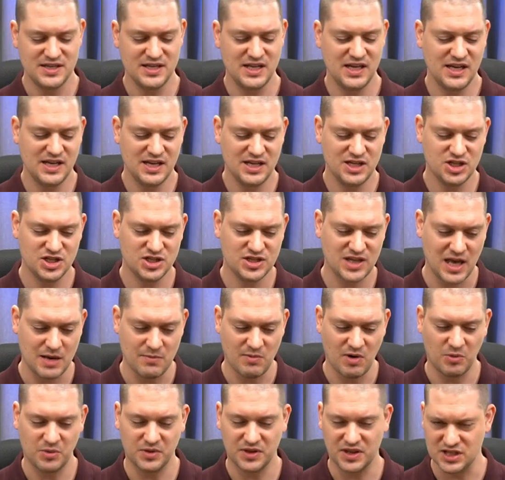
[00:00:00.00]
Deity just
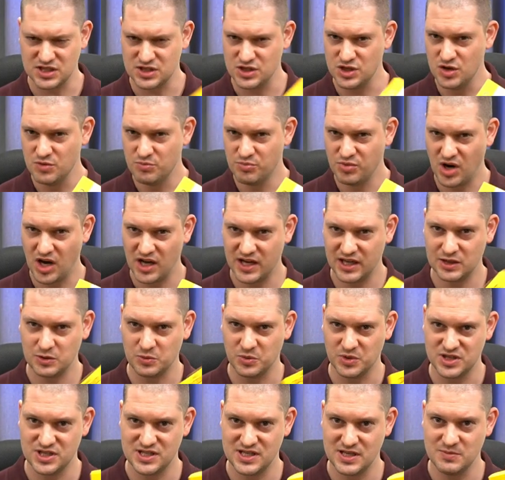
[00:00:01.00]
came out with this new product,
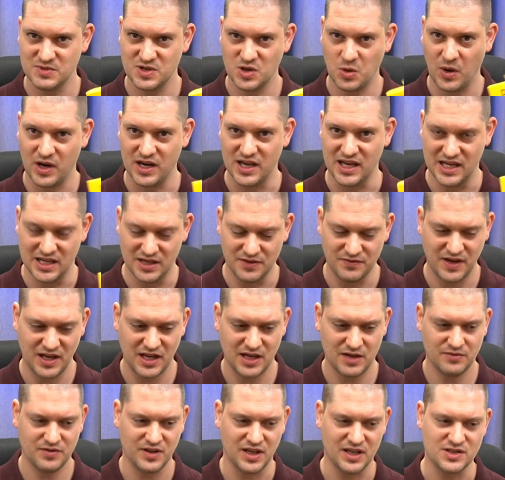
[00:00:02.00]
which seems quite
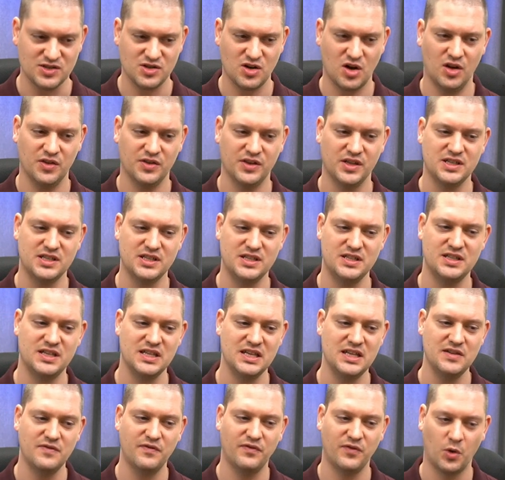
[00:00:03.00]
innovative. It's called the
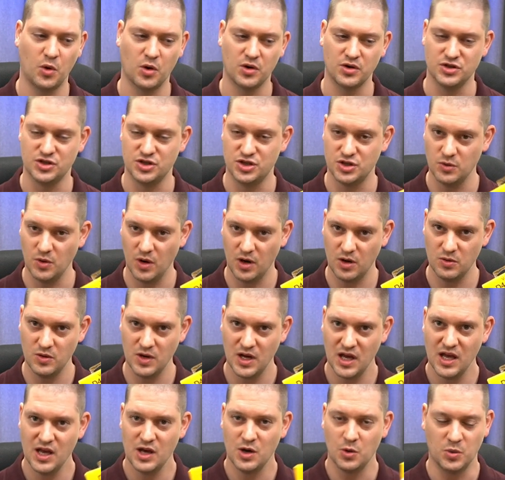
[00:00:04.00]
D4 Duo,
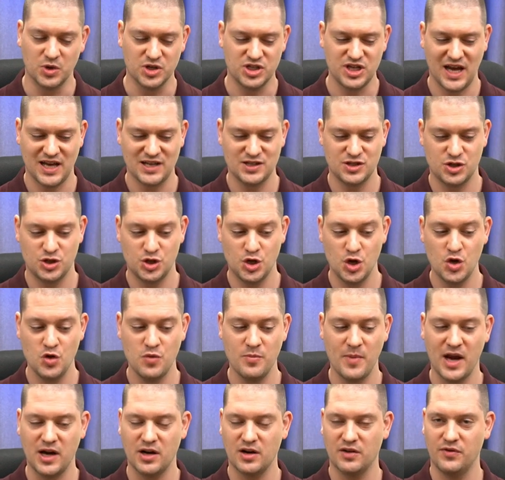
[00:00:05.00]
which has two
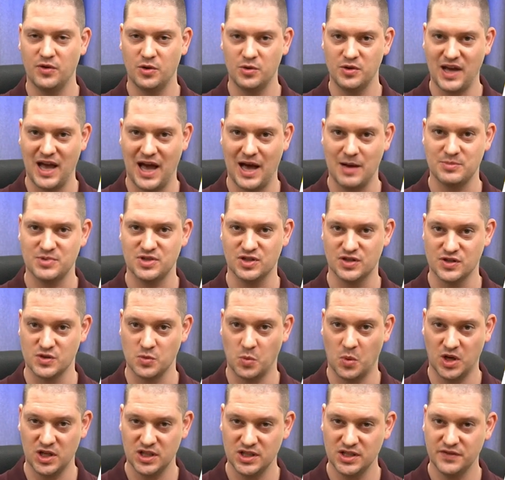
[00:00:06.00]
microphone capsules,
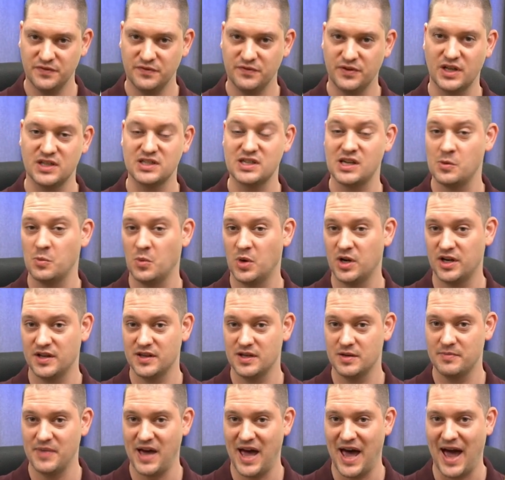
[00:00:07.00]
one on the front and one on
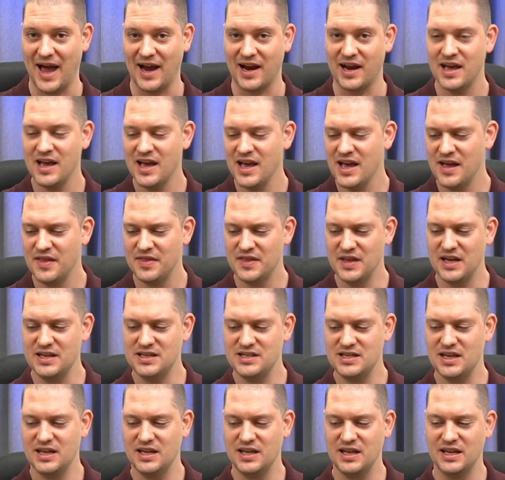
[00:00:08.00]
the back. The
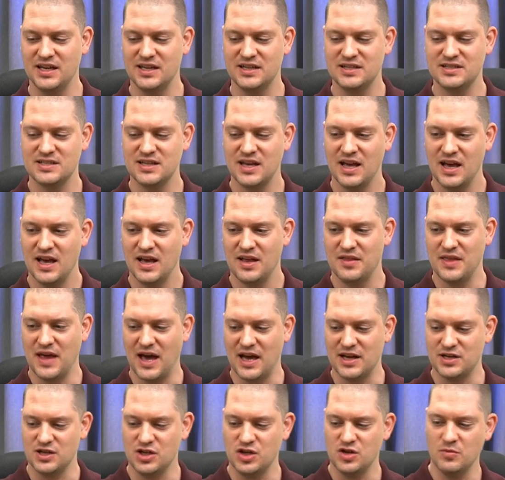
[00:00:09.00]
idea is
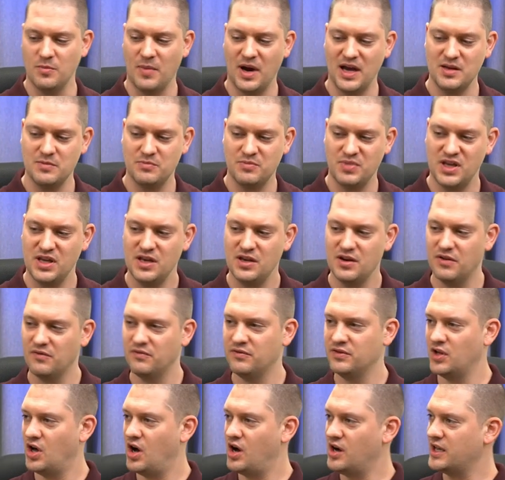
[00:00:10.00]
that you might be
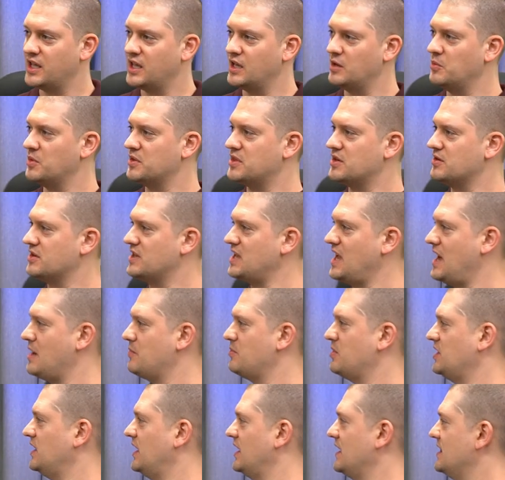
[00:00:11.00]
vlogging with your
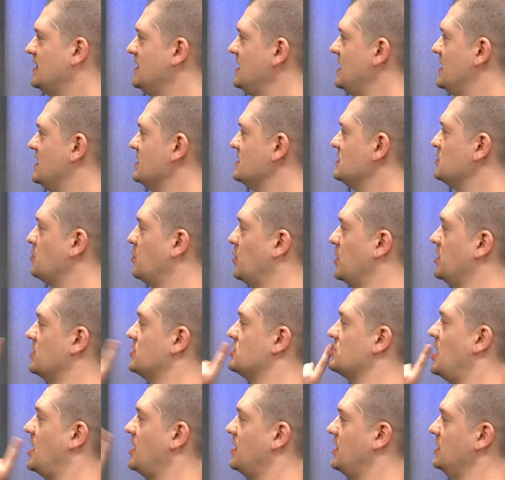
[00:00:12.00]
camera like this, where you're
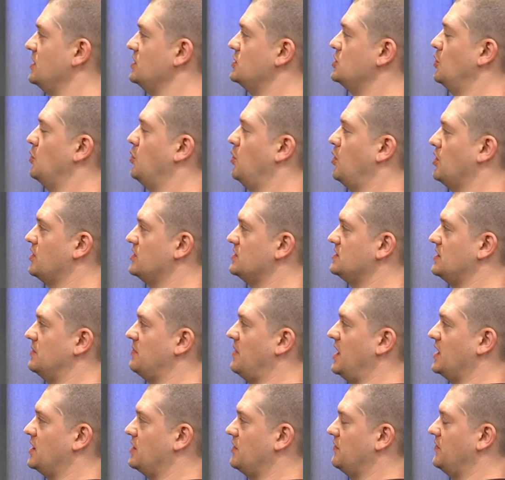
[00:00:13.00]
talking towards a
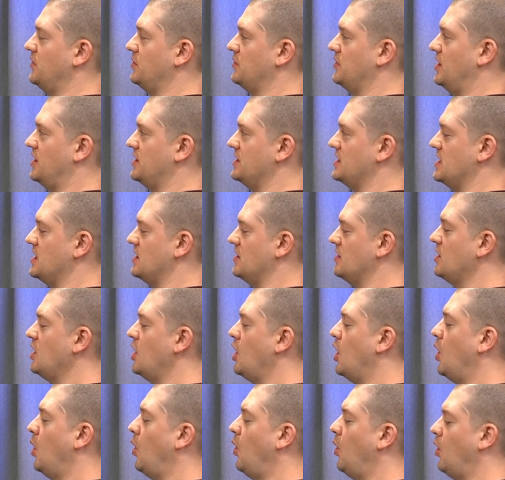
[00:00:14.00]
microphone on here,
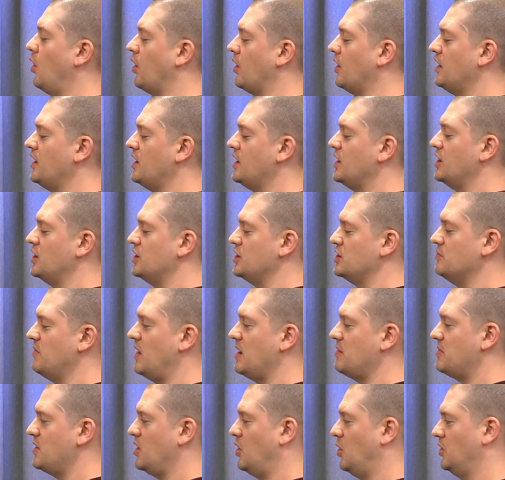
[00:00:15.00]
or you
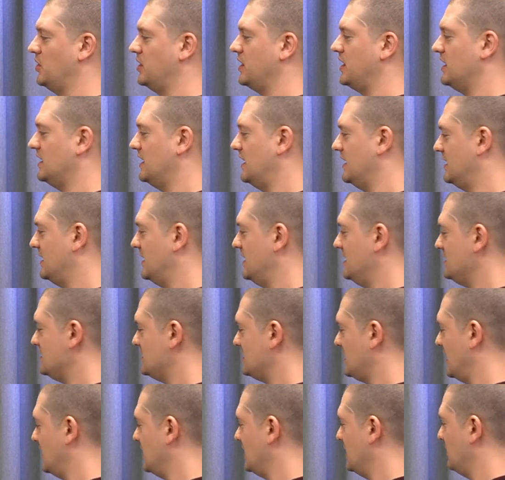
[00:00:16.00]
might be holding it like
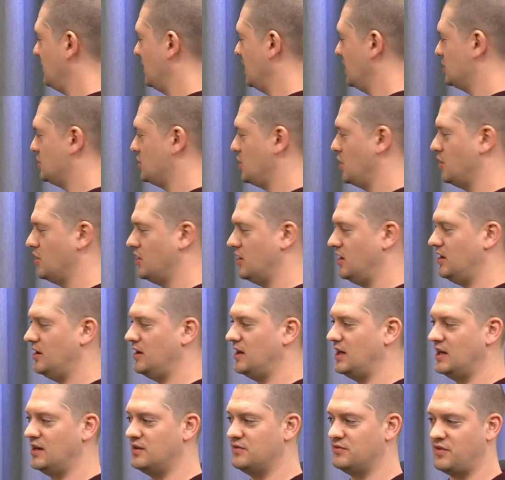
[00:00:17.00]
this and giving a tour
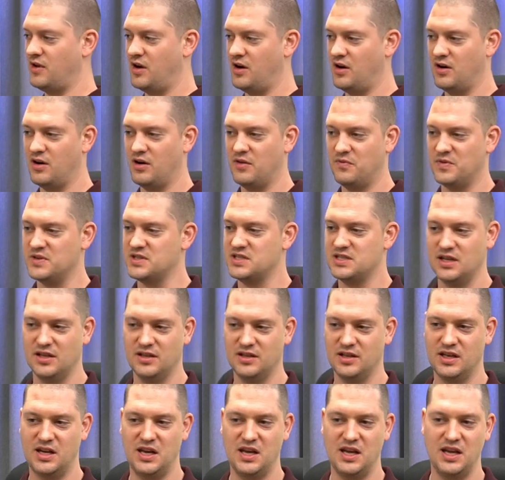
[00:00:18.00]
of your
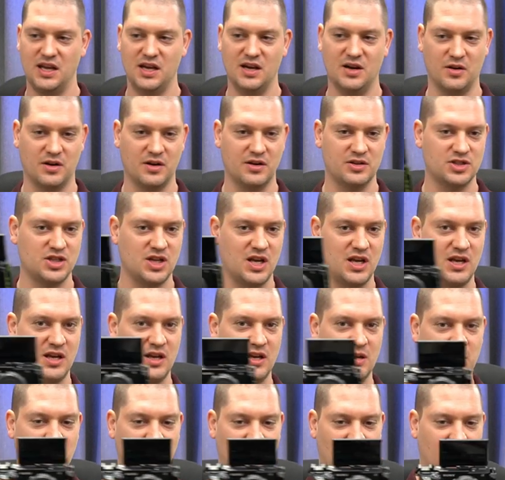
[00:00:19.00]
facility or your
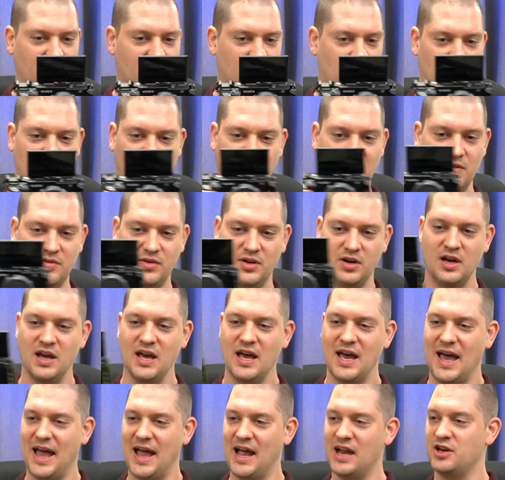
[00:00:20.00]
gym or your whatever,
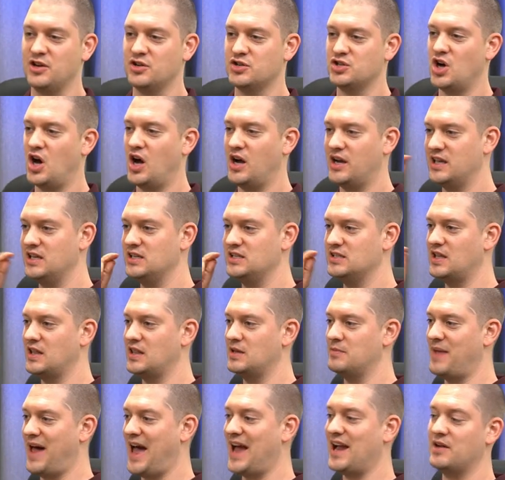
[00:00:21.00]
and you're talking to
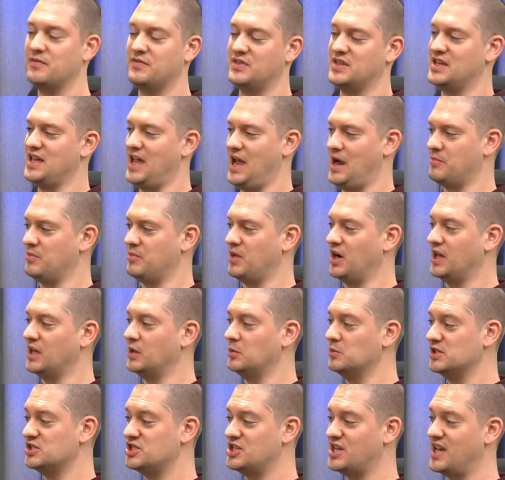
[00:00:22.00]
the back of the camera,
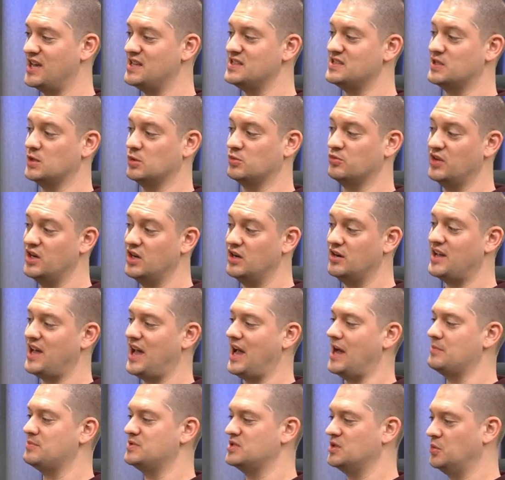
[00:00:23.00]
in which case the rear
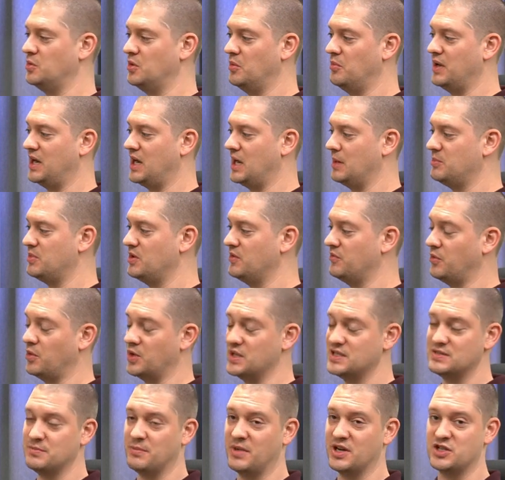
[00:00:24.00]
capsule will pick up your
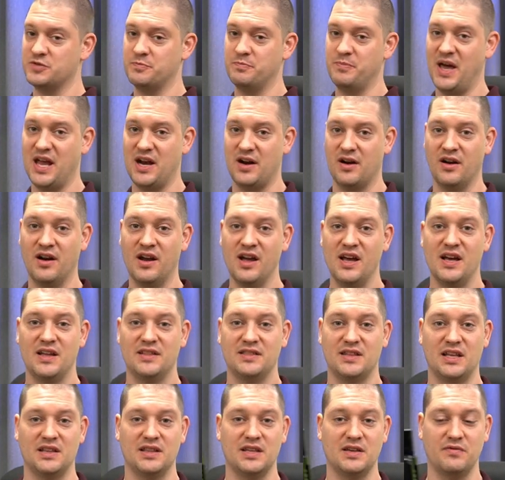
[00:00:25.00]
voice much better
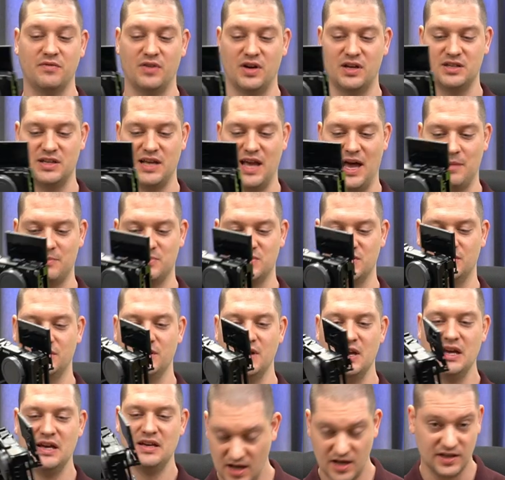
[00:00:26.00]
than the front capsule.
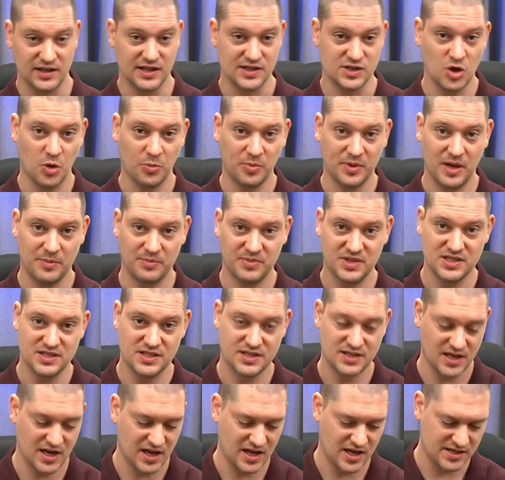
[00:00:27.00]
Let's open up
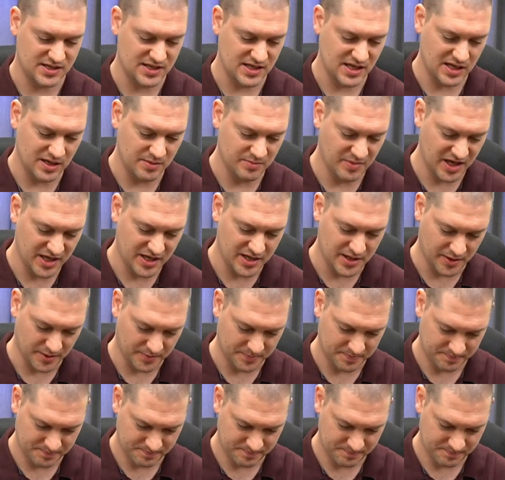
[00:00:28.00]
this uh, deity mic here.